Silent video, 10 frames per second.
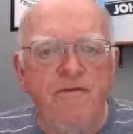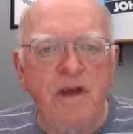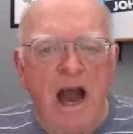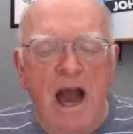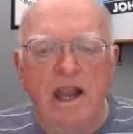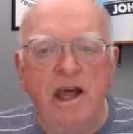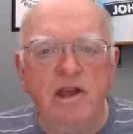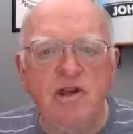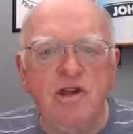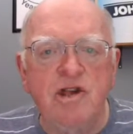
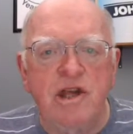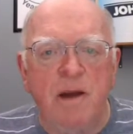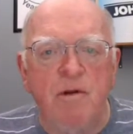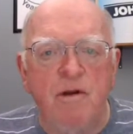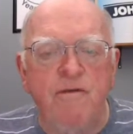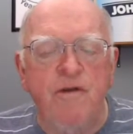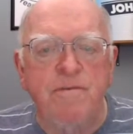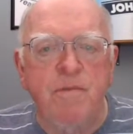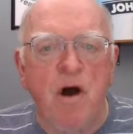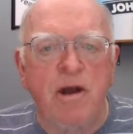college summer
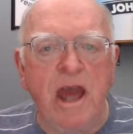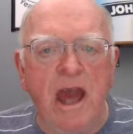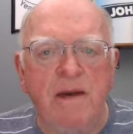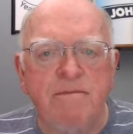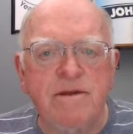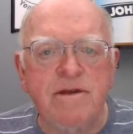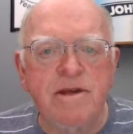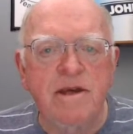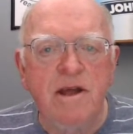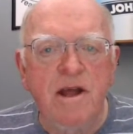football camps.
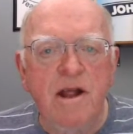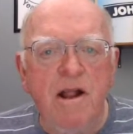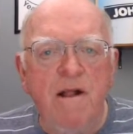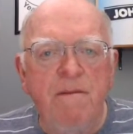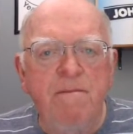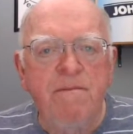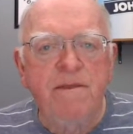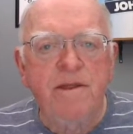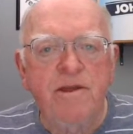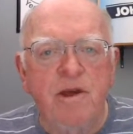
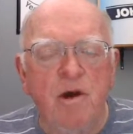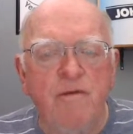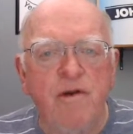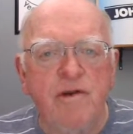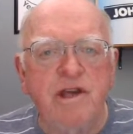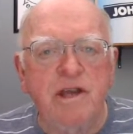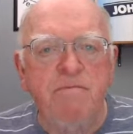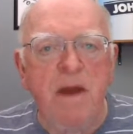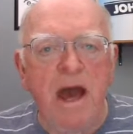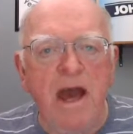So if you'll sit
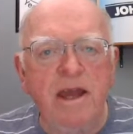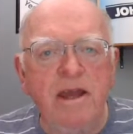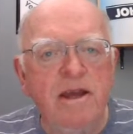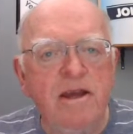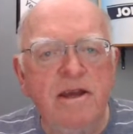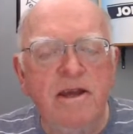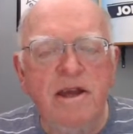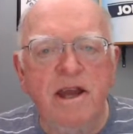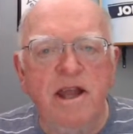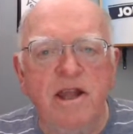back
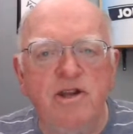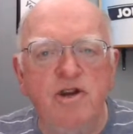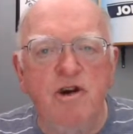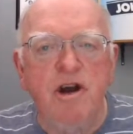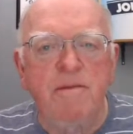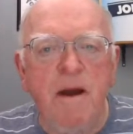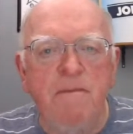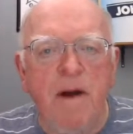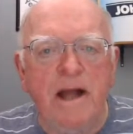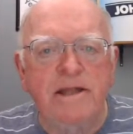and enjoy my
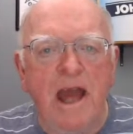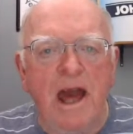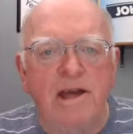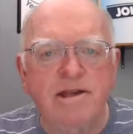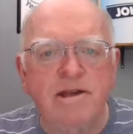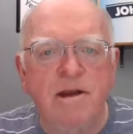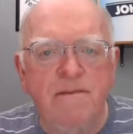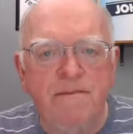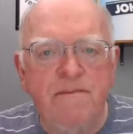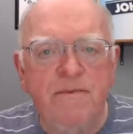podcast.
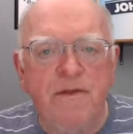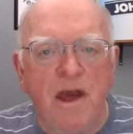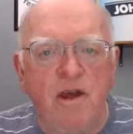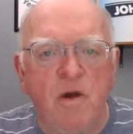Thank